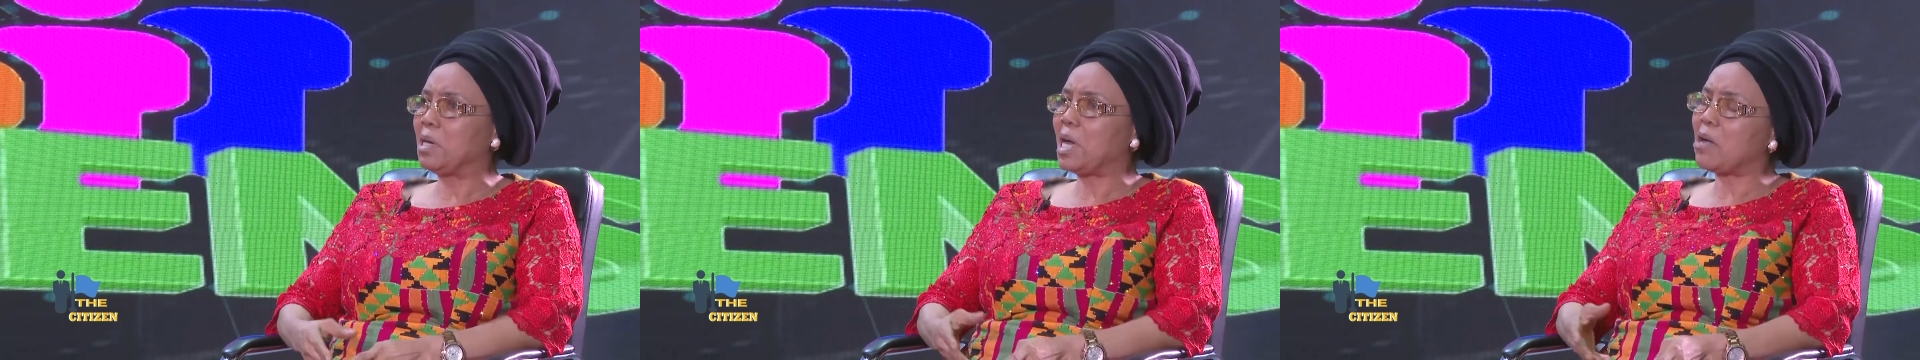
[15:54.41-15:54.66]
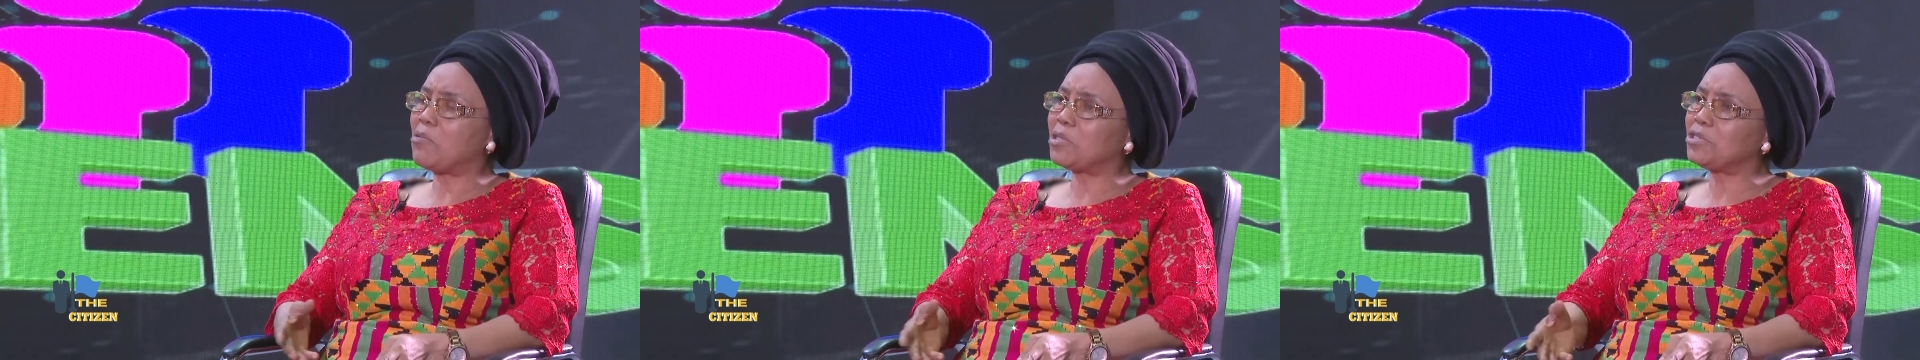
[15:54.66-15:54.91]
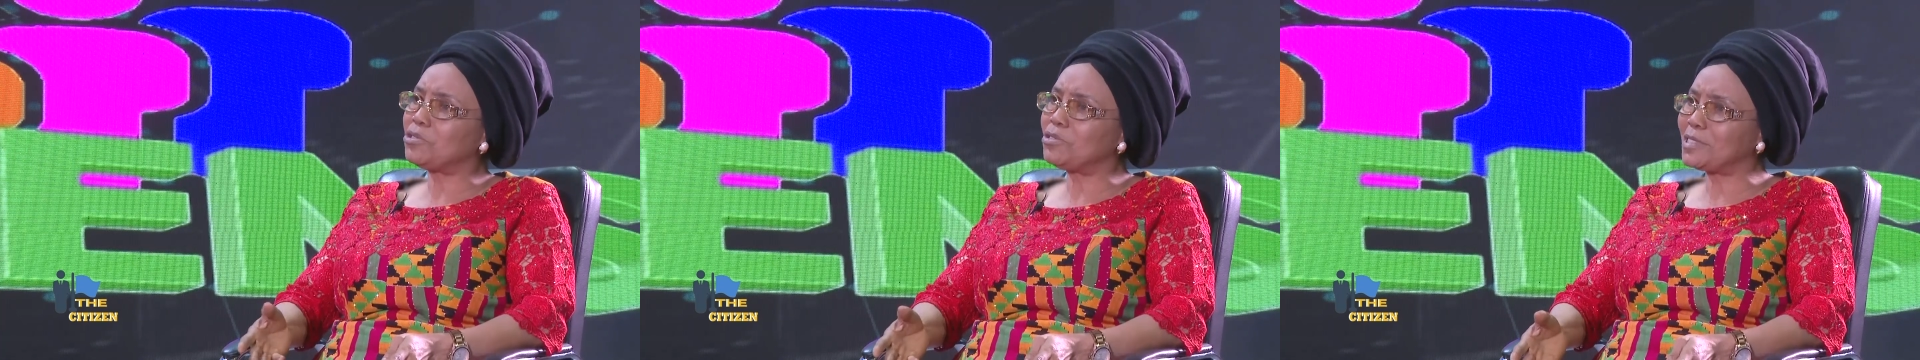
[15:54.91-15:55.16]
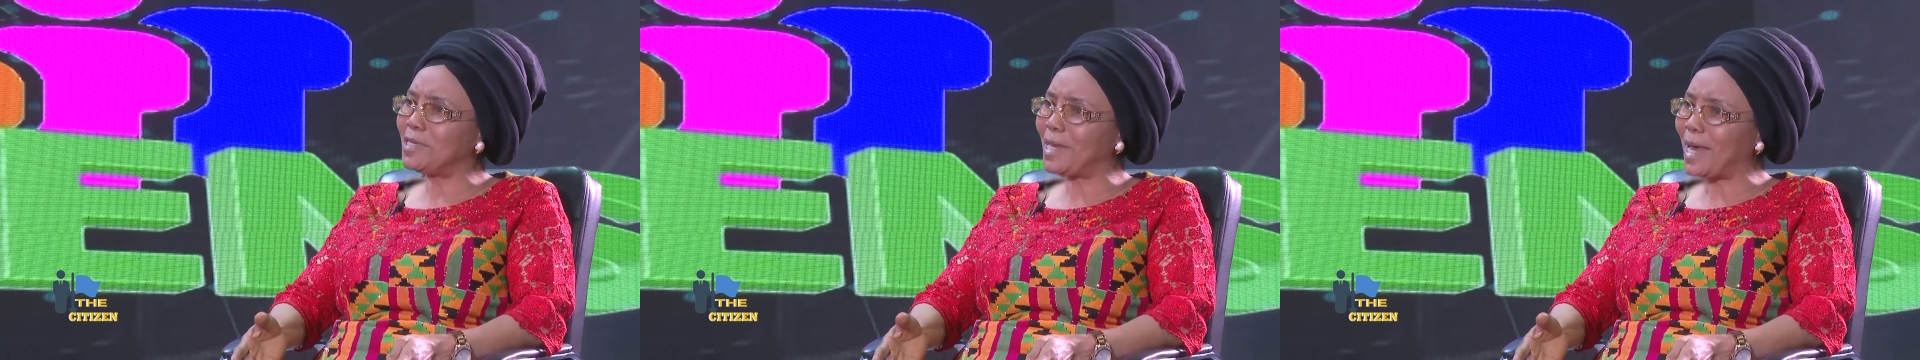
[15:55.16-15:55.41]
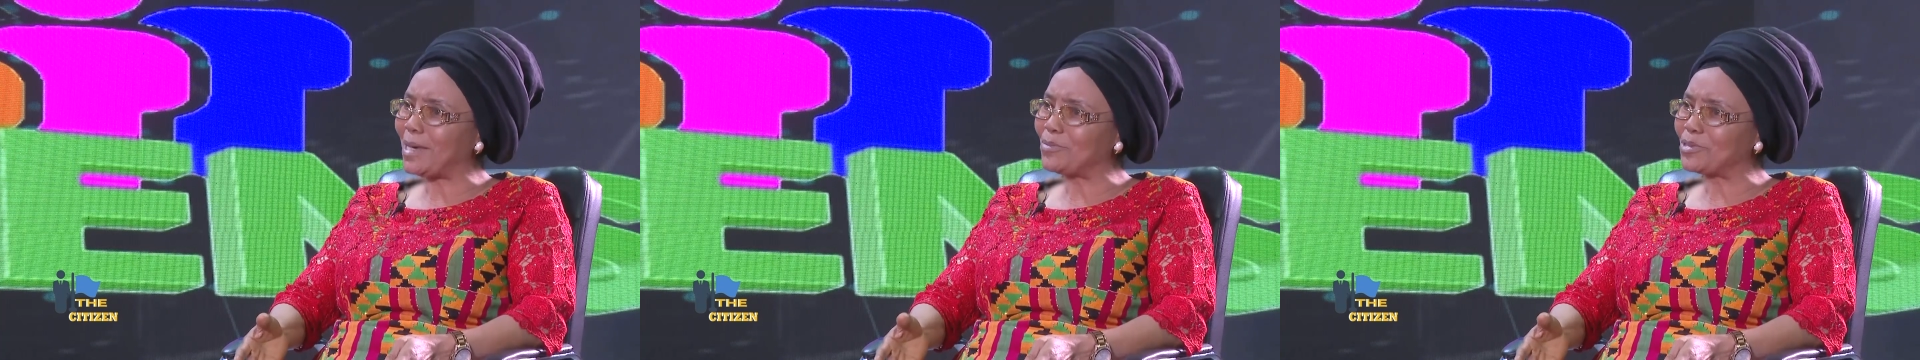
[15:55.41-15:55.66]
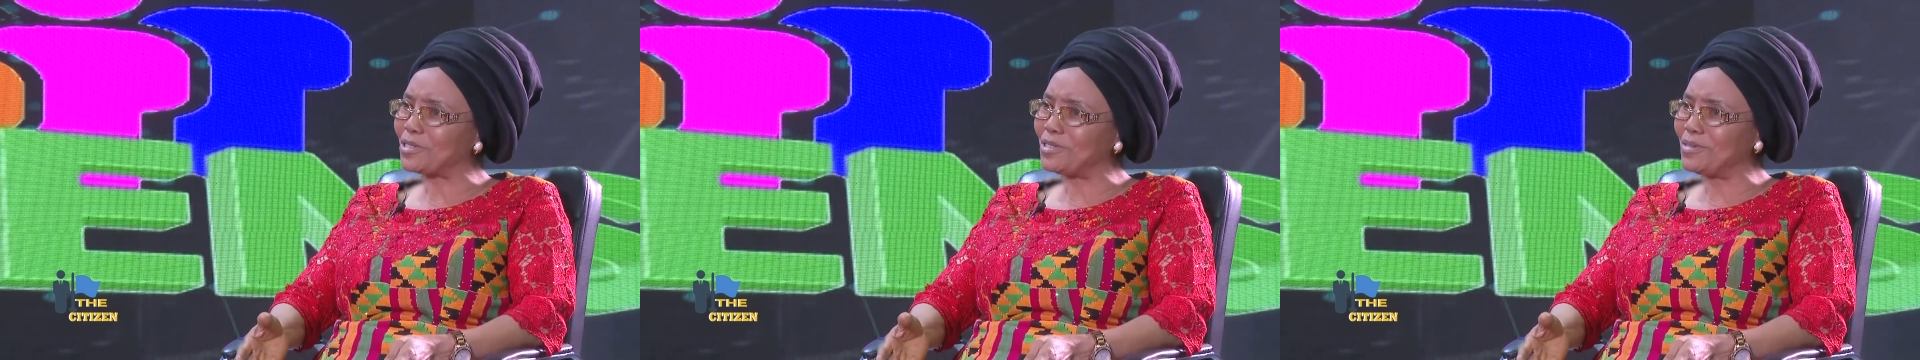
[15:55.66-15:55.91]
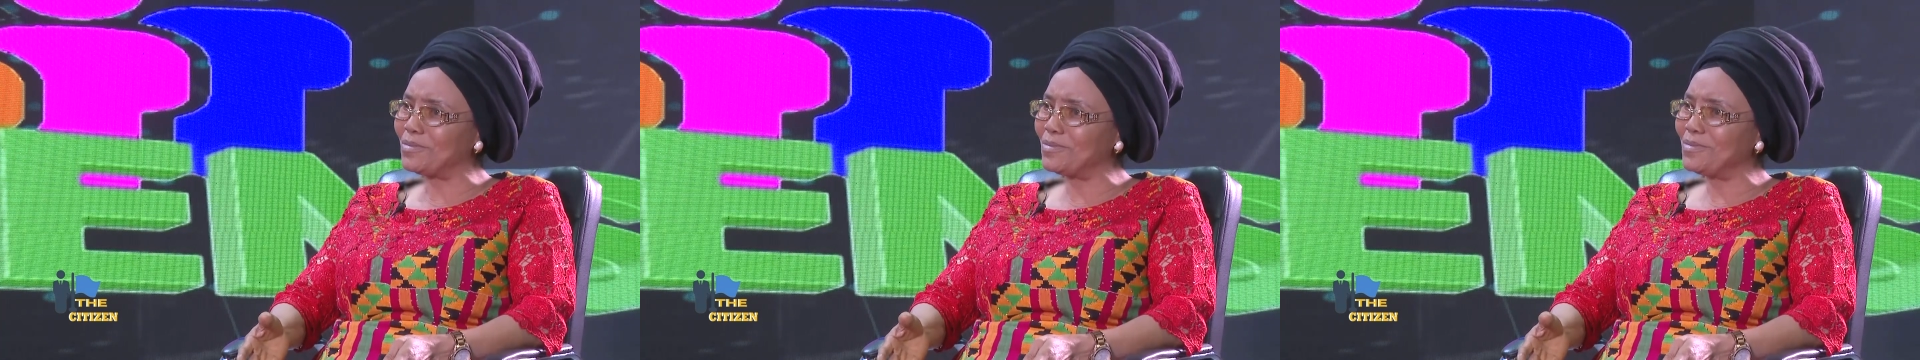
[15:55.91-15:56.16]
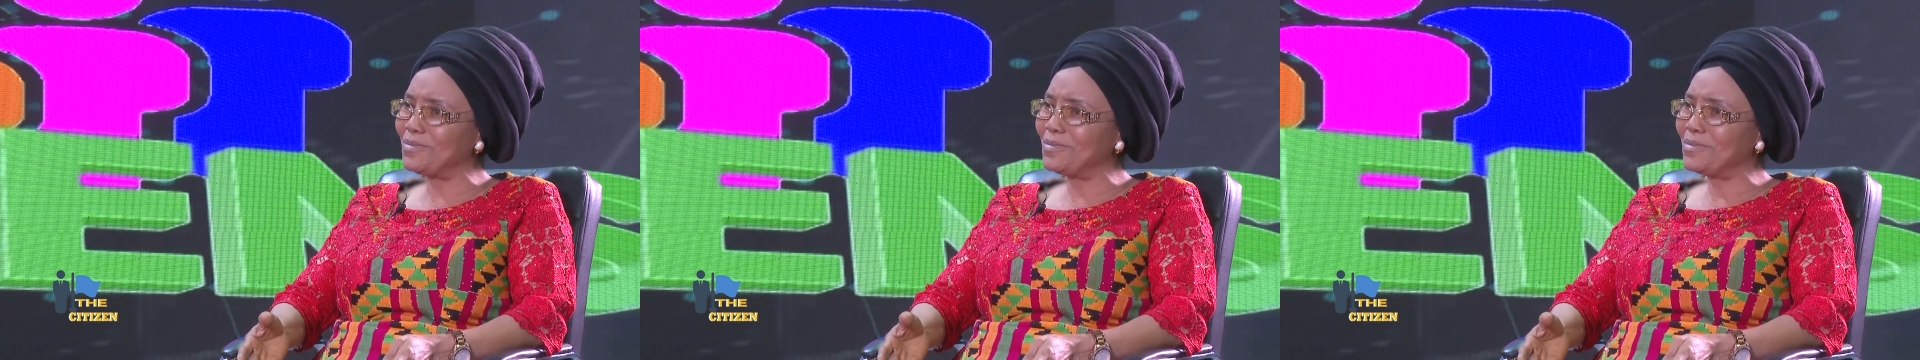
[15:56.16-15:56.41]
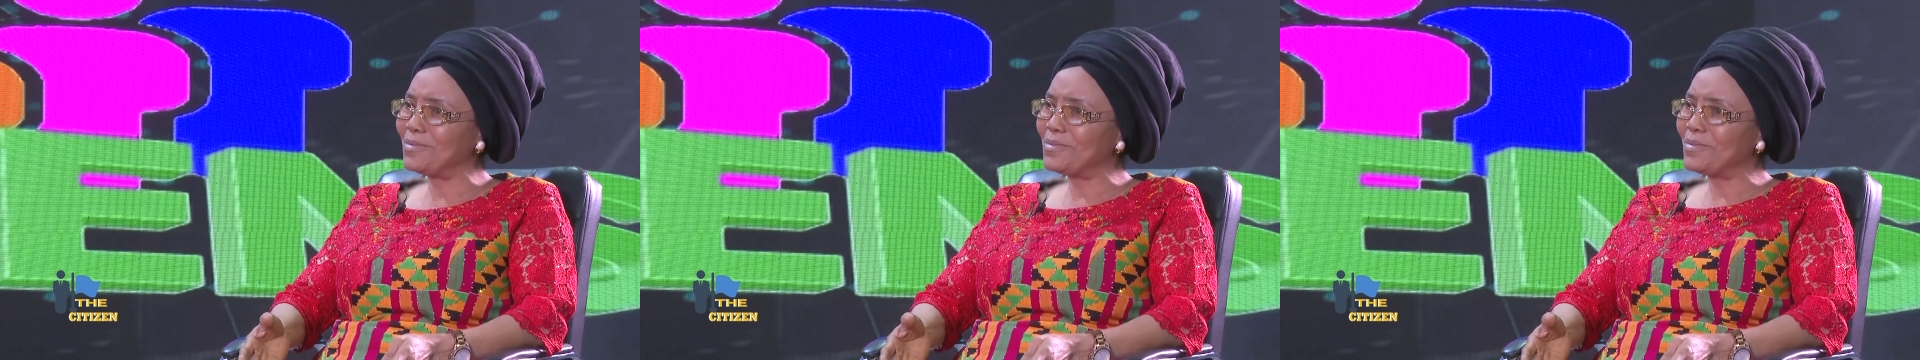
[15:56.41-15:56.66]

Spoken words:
I was using library.